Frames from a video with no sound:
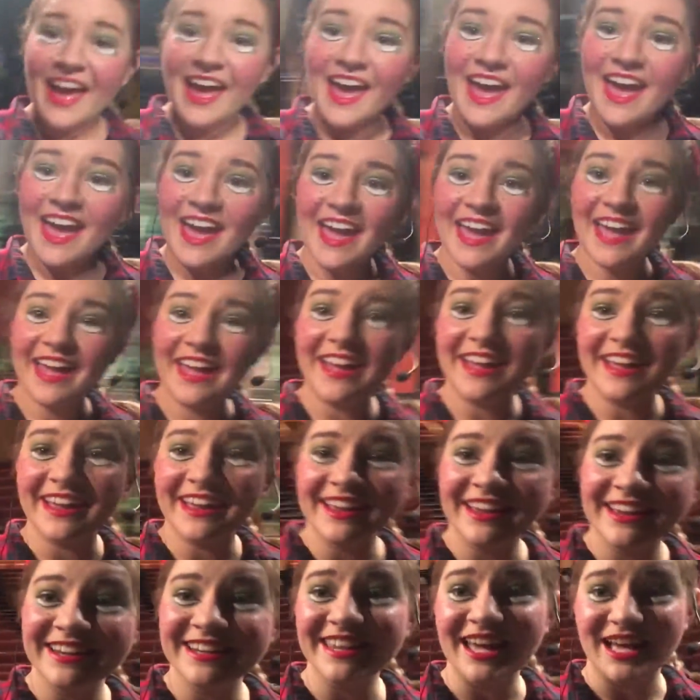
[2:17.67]

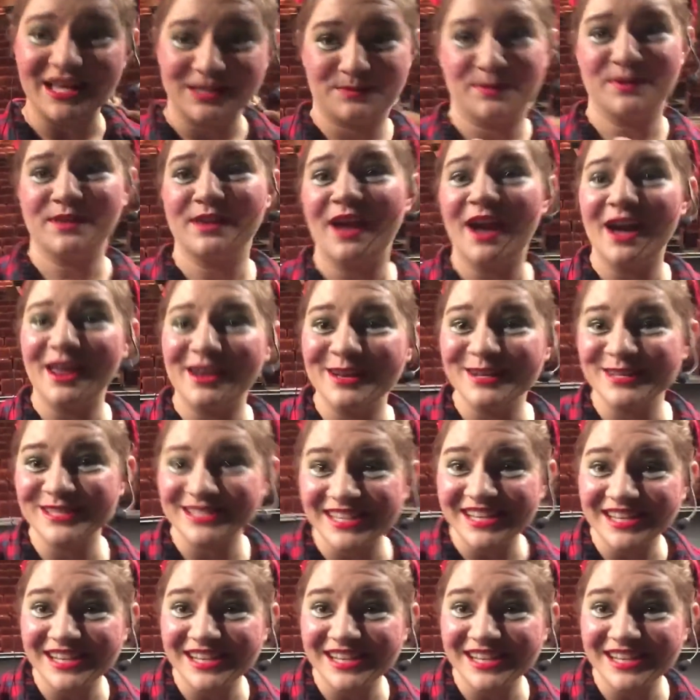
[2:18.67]
And that's where the audience